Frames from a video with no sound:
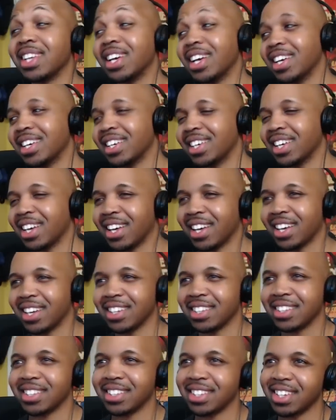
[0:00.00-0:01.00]
that
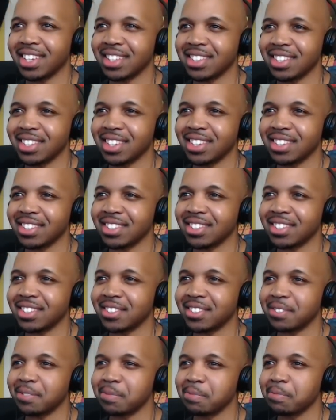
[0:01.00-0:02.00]
guy, and that
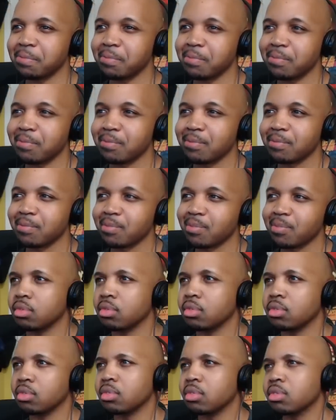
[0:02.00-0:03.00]
girl.
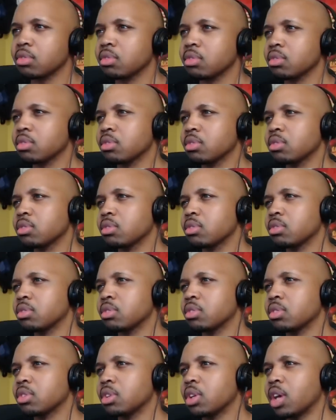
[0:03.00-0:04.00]
I
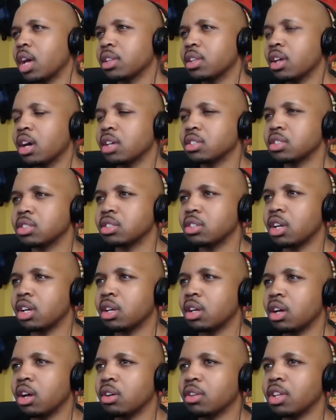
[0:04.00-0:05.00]
thought I just saw
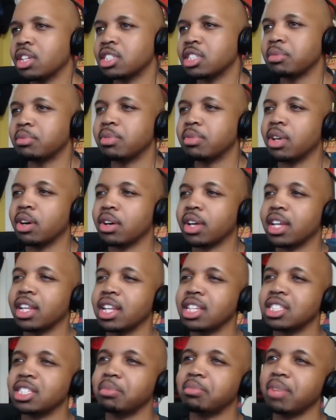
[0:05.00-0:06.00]
the, oh, that's a, okay,
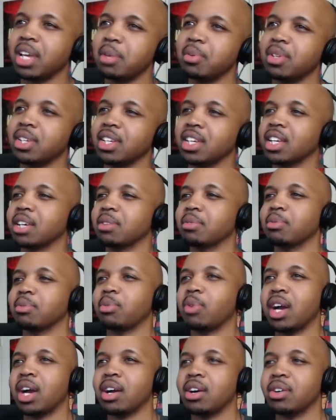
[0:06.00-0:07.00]
that's a baby cam.
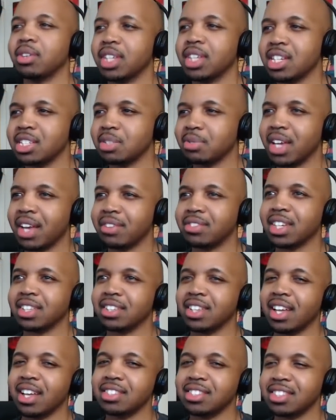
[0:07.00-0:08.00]
Wow, yes, we have
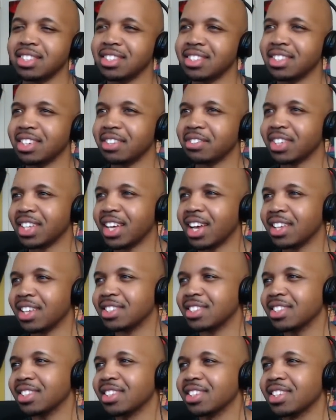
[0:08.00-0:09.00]
technology here. I
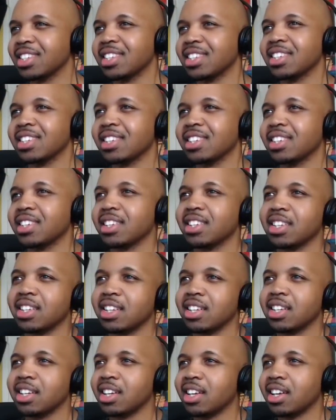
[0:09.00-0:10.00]
forgot.
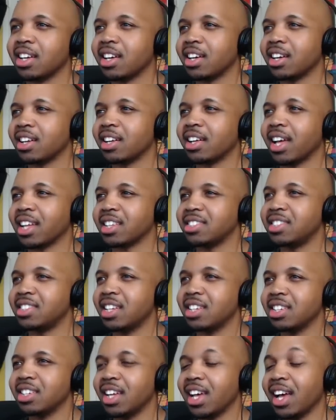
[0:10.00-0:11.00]

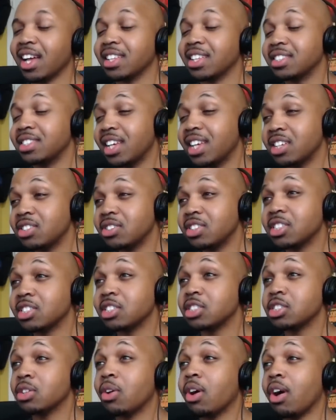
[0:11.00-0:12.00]
Alexandria
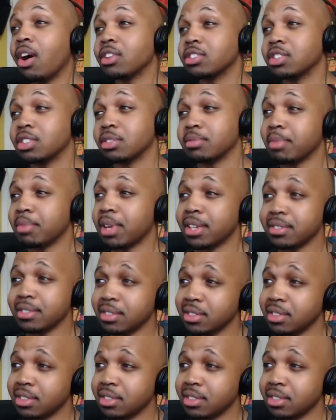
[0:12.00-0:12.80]
is so awesome, man.